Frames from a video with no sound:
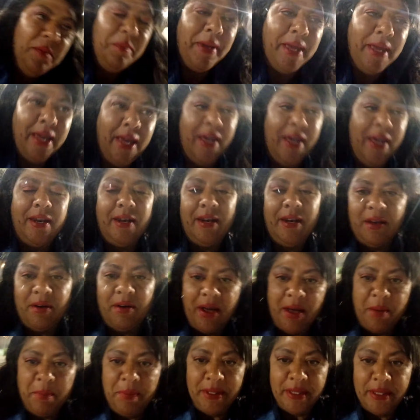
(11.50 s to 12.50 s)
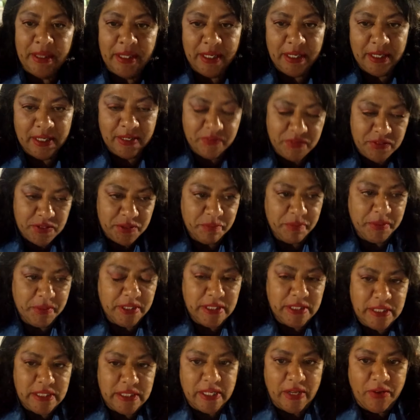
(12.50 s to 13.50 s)
Man, I'll be thinking of some
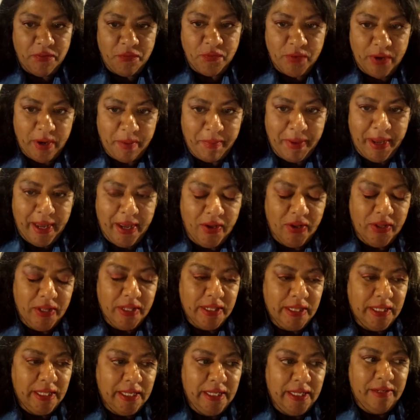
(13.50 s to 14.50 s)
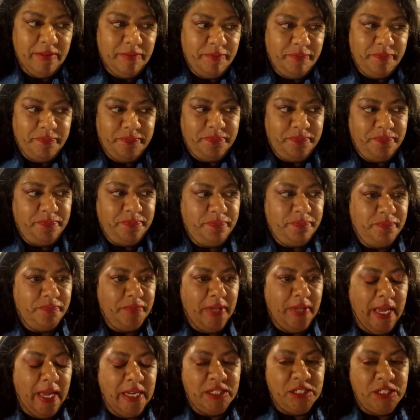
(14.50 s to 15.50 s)
good stuff when I'm out, and then
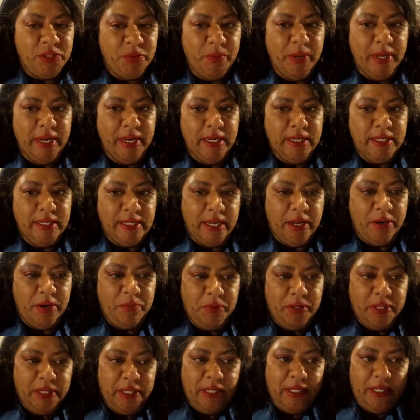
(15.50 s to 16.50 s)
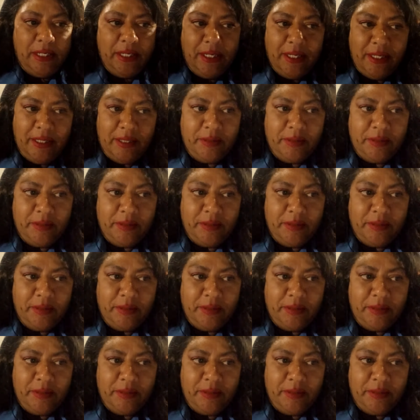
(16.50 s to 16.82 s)
I should write it down really.